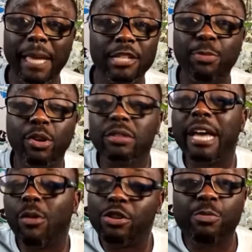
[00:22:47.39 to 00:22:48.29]
It's because
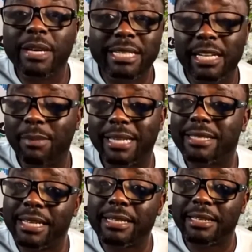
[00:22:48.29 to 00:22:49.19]
I want to maintain my
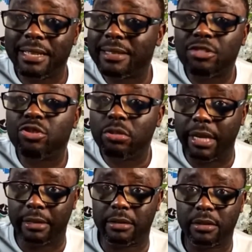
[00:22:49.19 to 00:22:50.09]
status as a
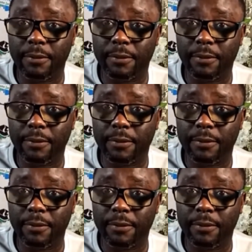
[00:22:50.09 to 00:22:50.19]
student.